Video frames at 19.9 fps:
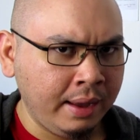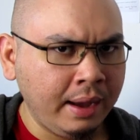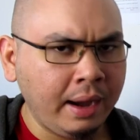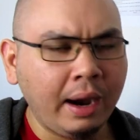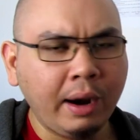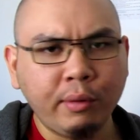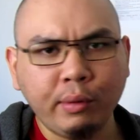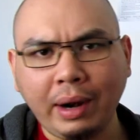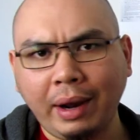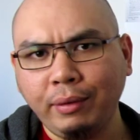
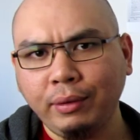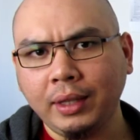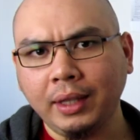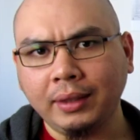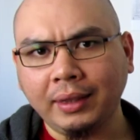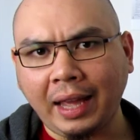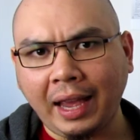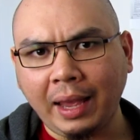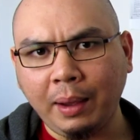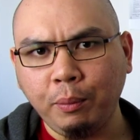around the
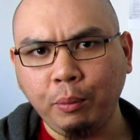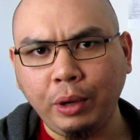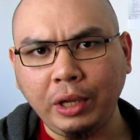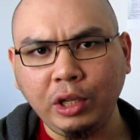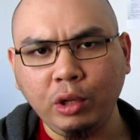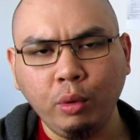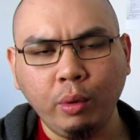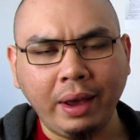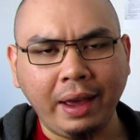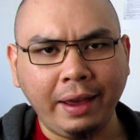time when
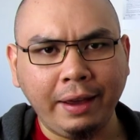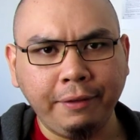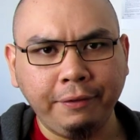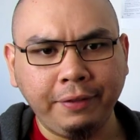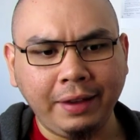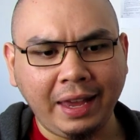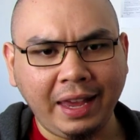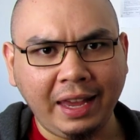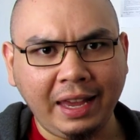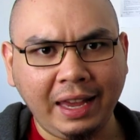you have
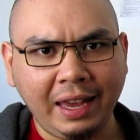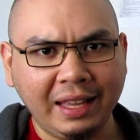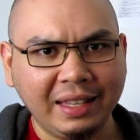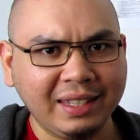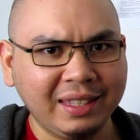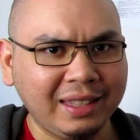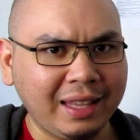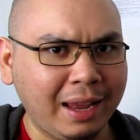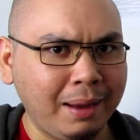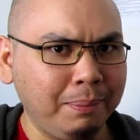a
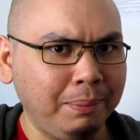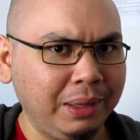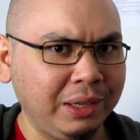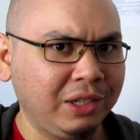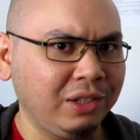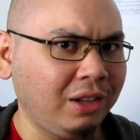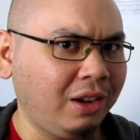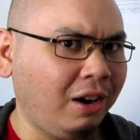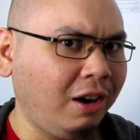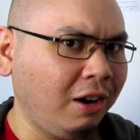
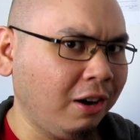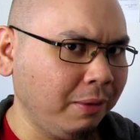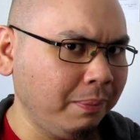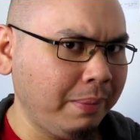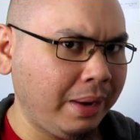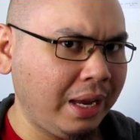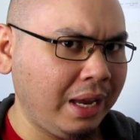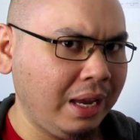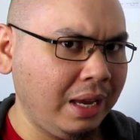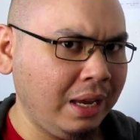established
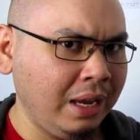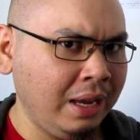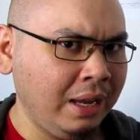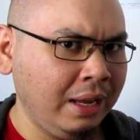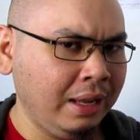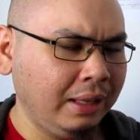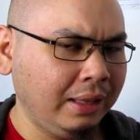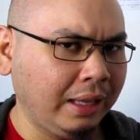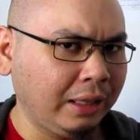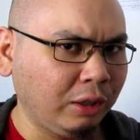army
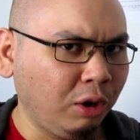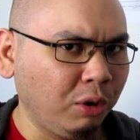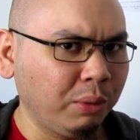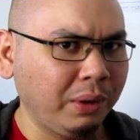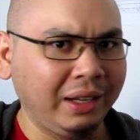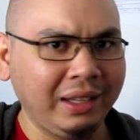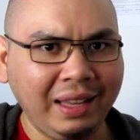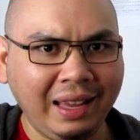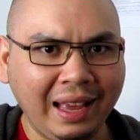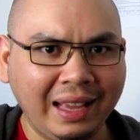that
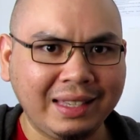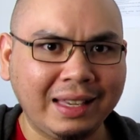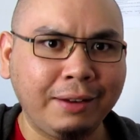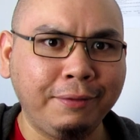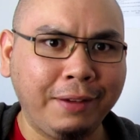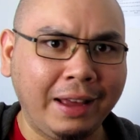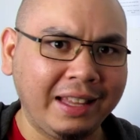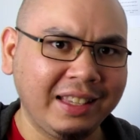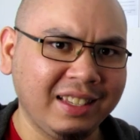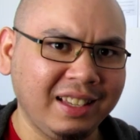already has
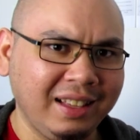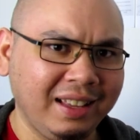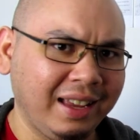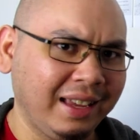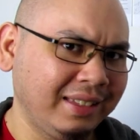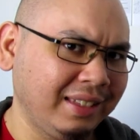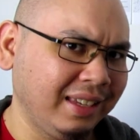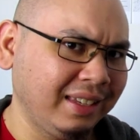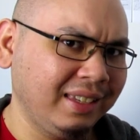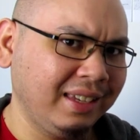advanced
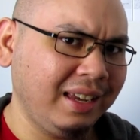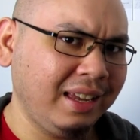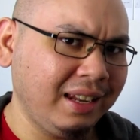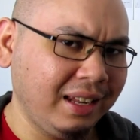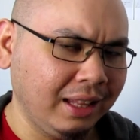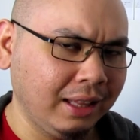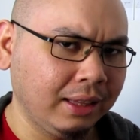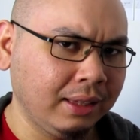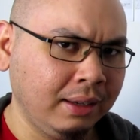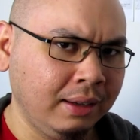classes in
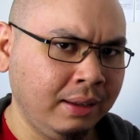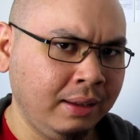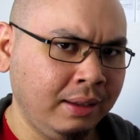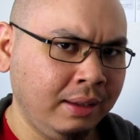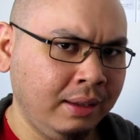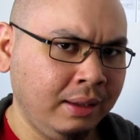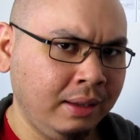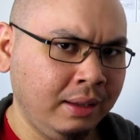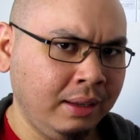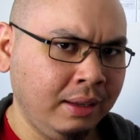it.
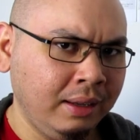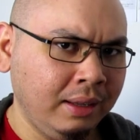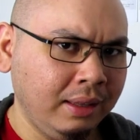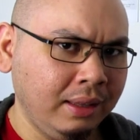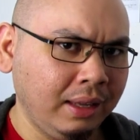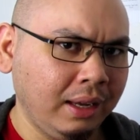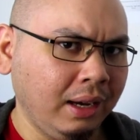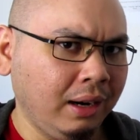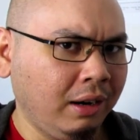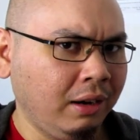
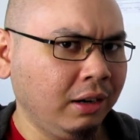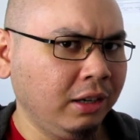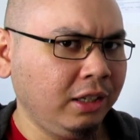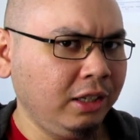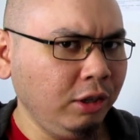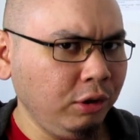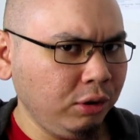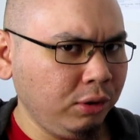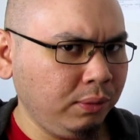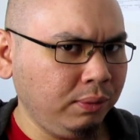They are
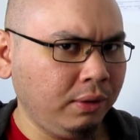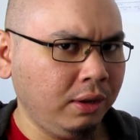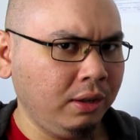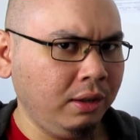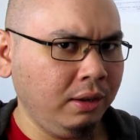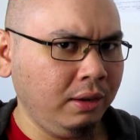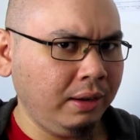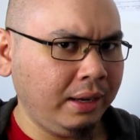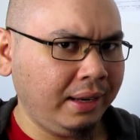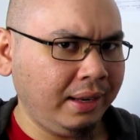
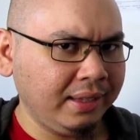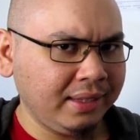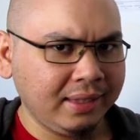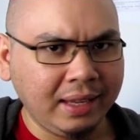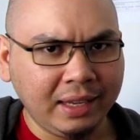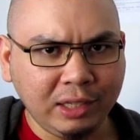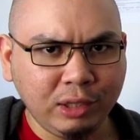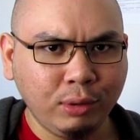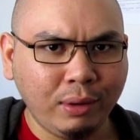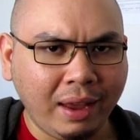useful, and it's
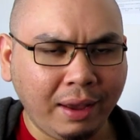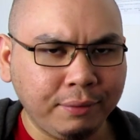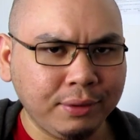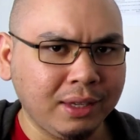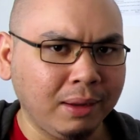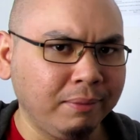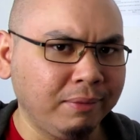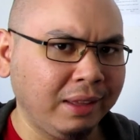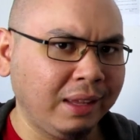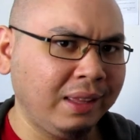nice to have
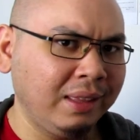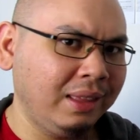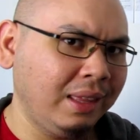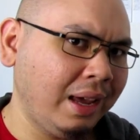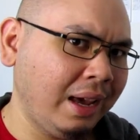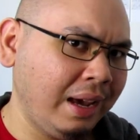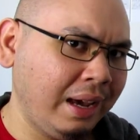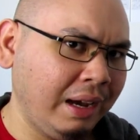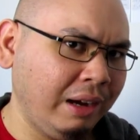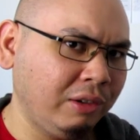something
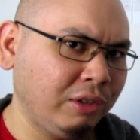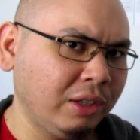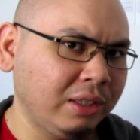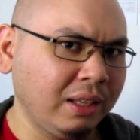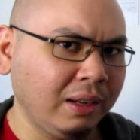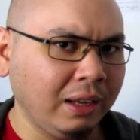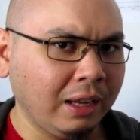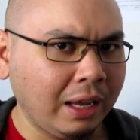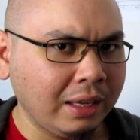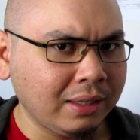there just
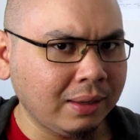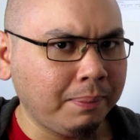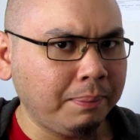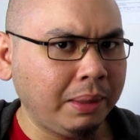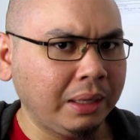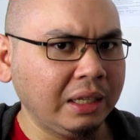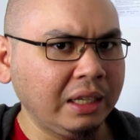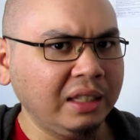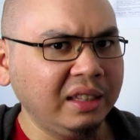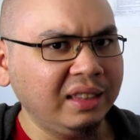in case
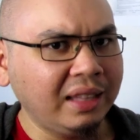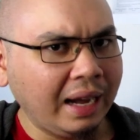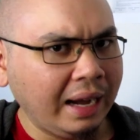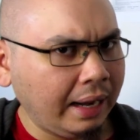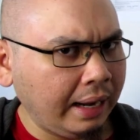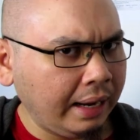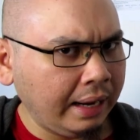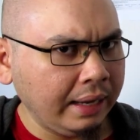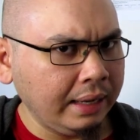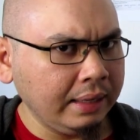somebody
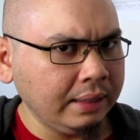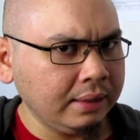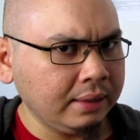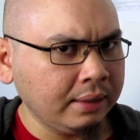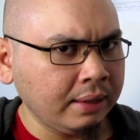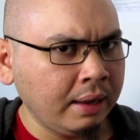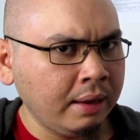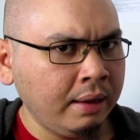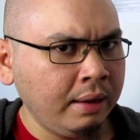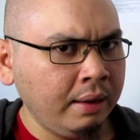
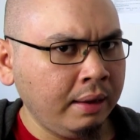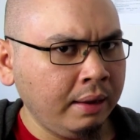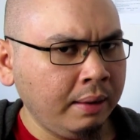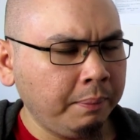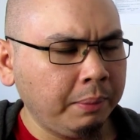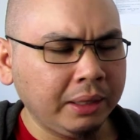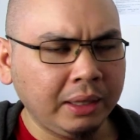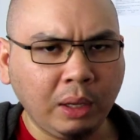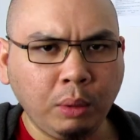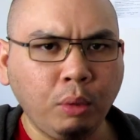dies,
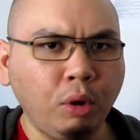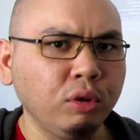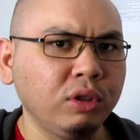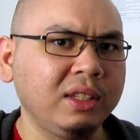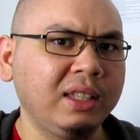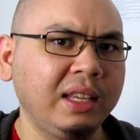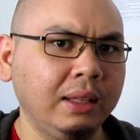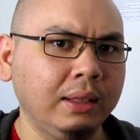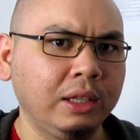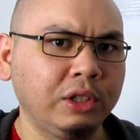but they won't
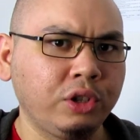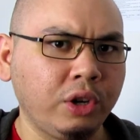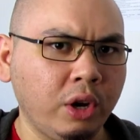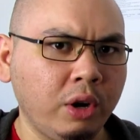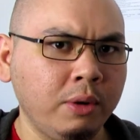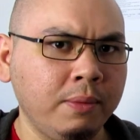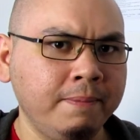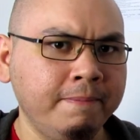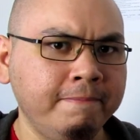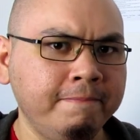steal the
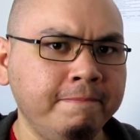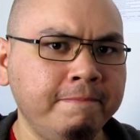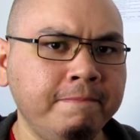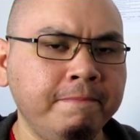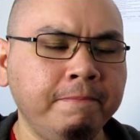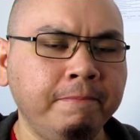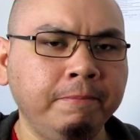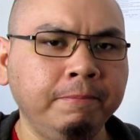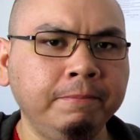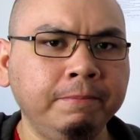show.
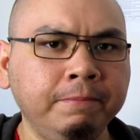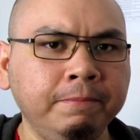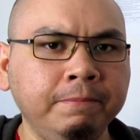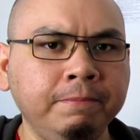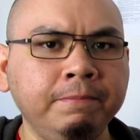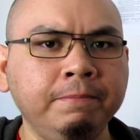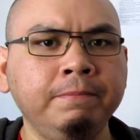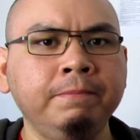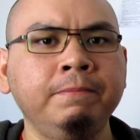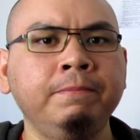They
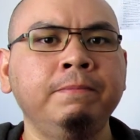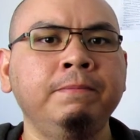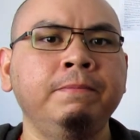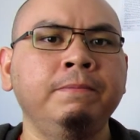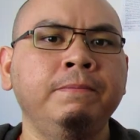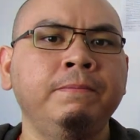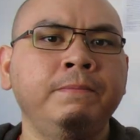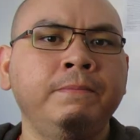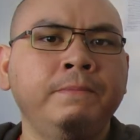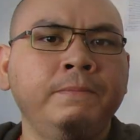feel like
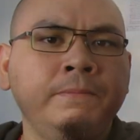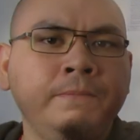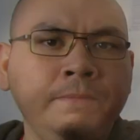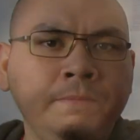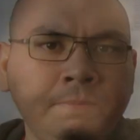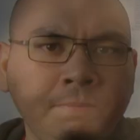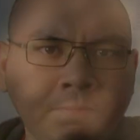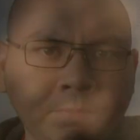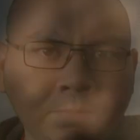hybrids